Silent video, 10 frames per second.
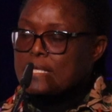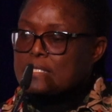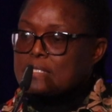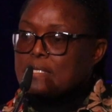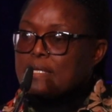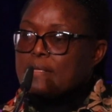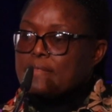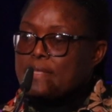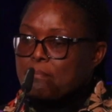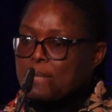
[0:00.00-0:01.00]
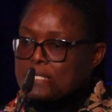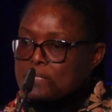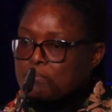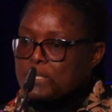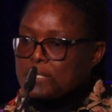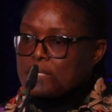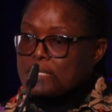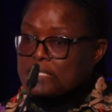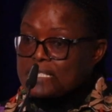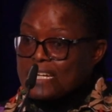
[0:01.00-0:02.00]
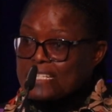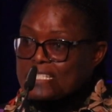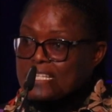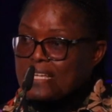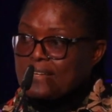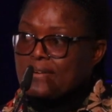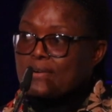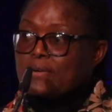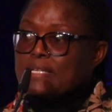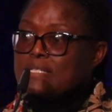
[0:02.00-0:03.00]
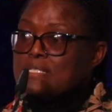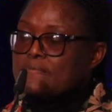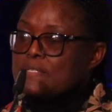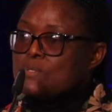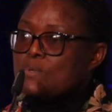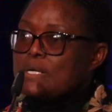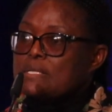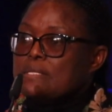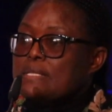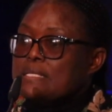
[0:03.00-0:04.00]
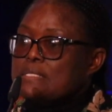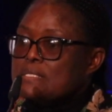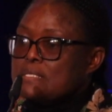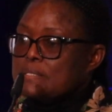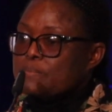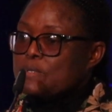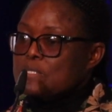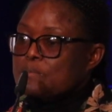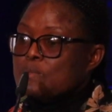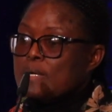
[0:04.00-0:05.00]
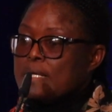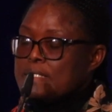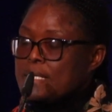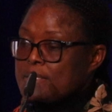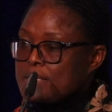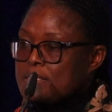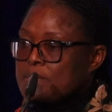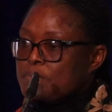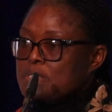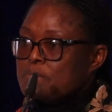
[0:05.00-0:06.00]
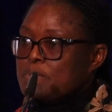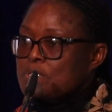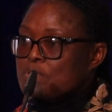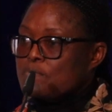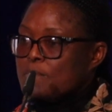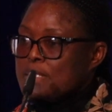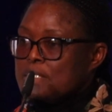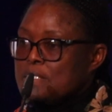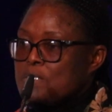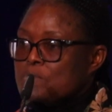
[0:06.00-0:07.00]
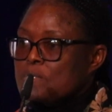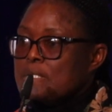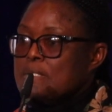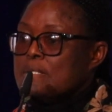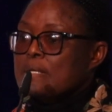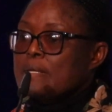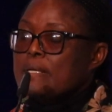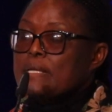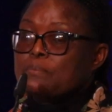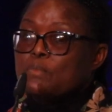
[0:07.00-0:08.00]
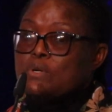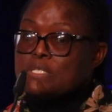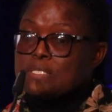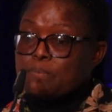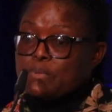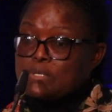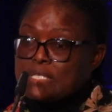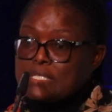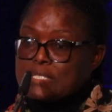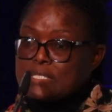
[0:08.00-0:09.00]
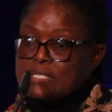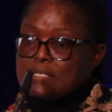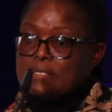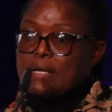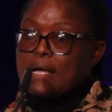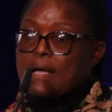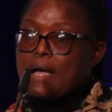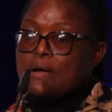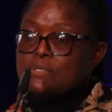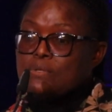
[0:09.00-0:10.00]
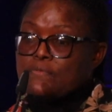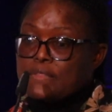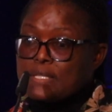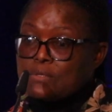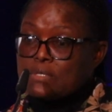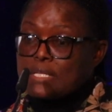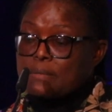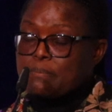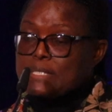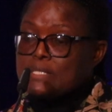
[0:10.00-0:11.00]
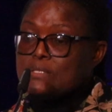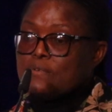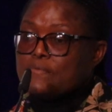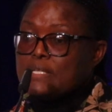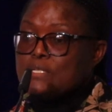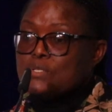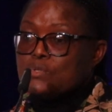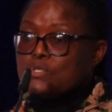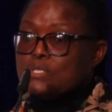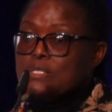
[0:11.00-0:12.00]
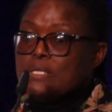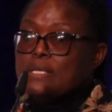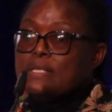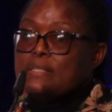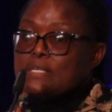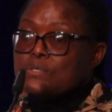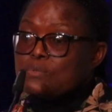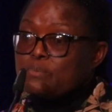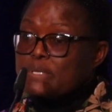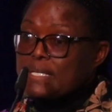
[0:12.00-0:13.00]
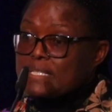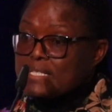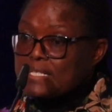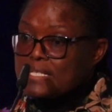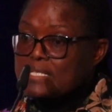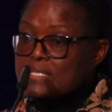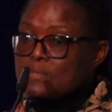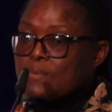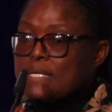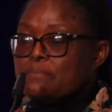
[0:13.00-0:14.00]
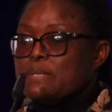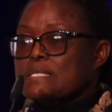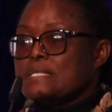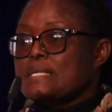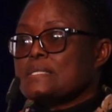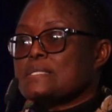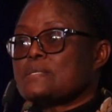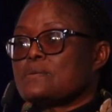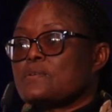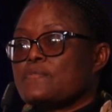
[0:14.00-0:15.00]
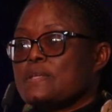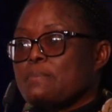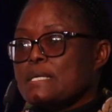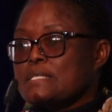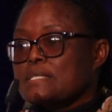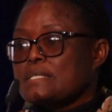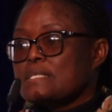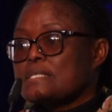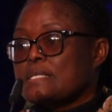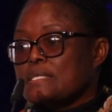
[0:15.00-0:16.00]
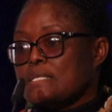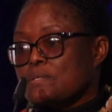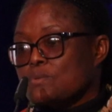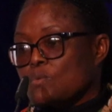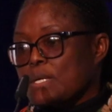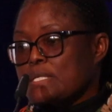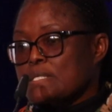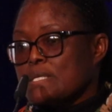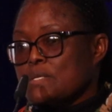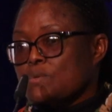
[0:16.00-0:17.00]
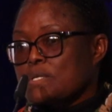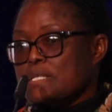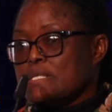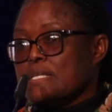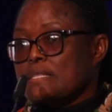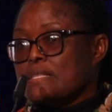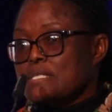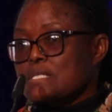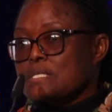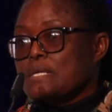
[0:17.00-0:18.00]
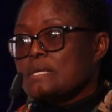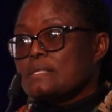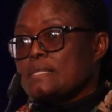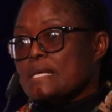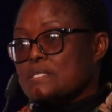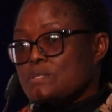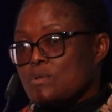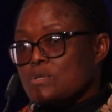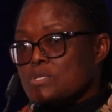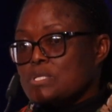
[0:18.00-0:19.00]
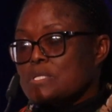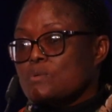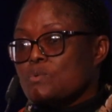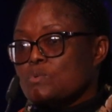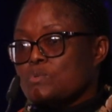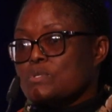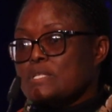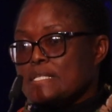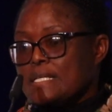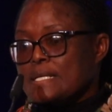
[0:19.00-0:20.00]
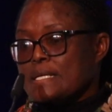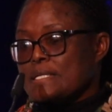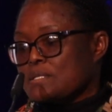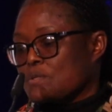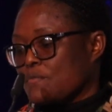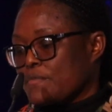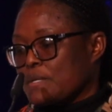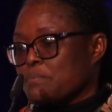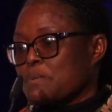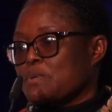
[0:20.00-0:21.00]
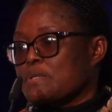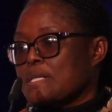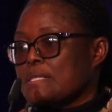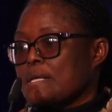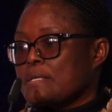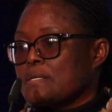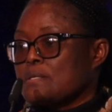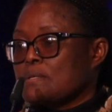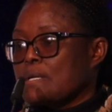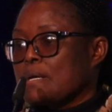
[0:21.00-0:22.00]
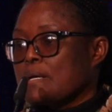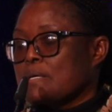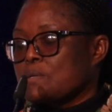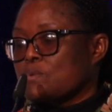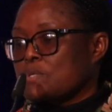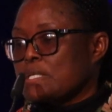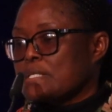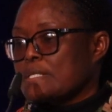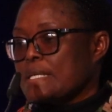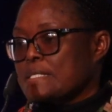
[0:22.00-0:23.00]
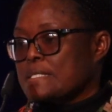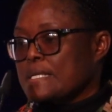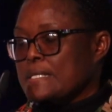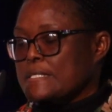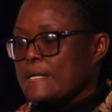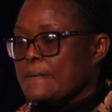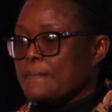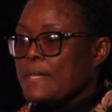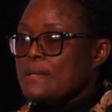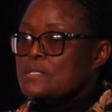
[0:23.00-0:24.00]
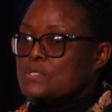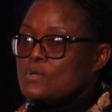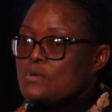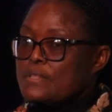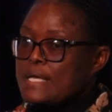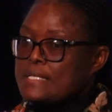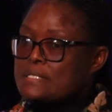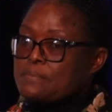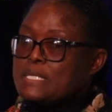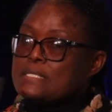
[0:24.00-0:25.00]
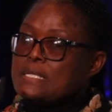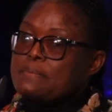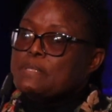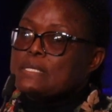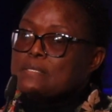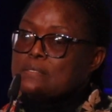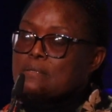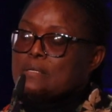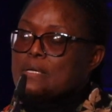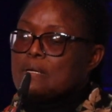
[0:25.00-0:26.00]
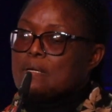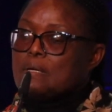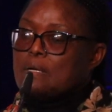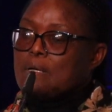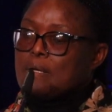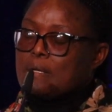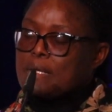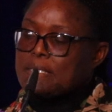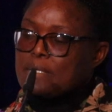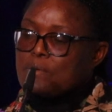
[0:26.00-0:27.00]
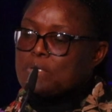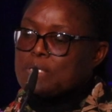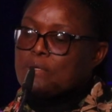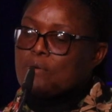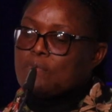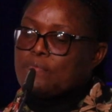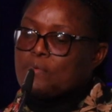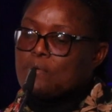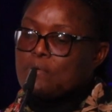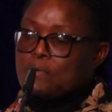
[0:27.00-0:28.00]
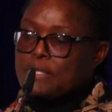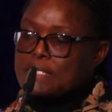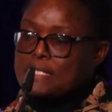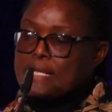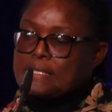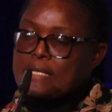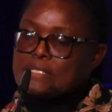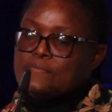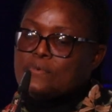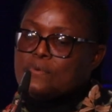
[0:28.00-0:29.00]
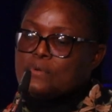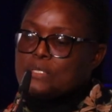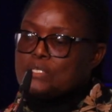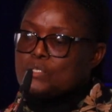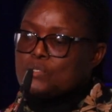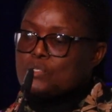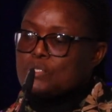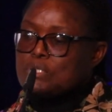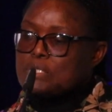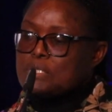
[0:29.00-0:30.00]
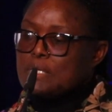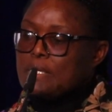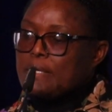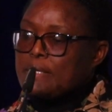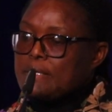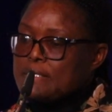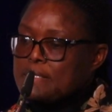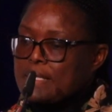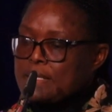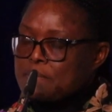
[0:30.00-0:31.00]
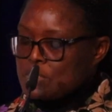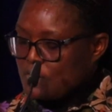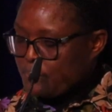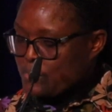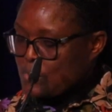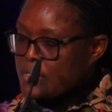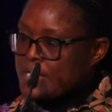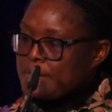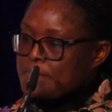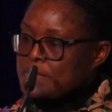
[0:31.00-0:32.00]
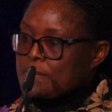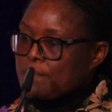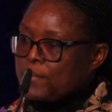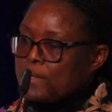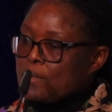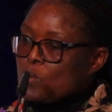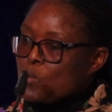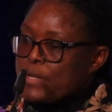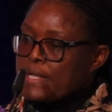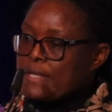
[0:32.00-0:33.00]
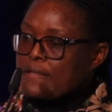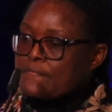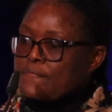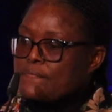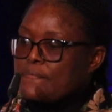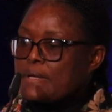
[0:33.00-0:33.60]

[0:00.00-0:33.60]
that there must be a structure or individual that is responsible or assigned the responsibility of quality assurance. And most importantly, out of the total budget of the institution, there should be at least 1% of the budget dedicated to quality assurance. And this does not include the salaries of the people that are recruited in that structure. So that makes up the category of the standards for institutions. In terms of programs, we have